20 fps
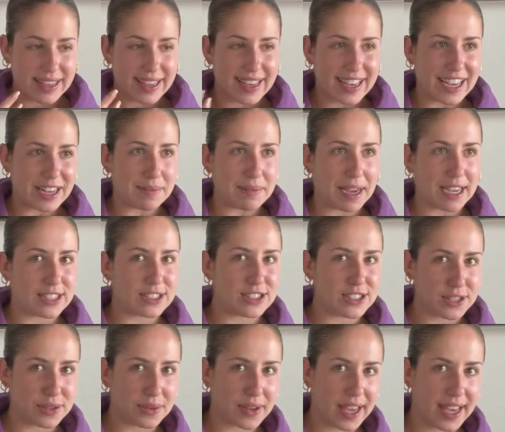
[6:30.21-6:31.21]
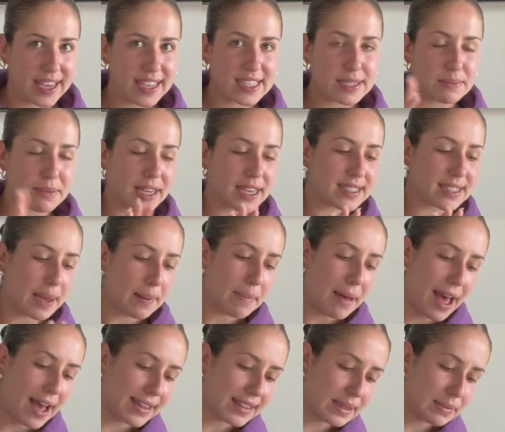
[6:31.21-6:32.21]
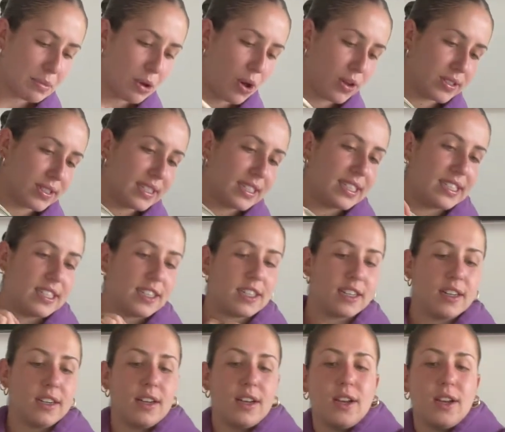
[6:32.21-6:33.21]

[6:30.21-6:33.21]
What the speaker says: in my suitcase because I packed them all in here.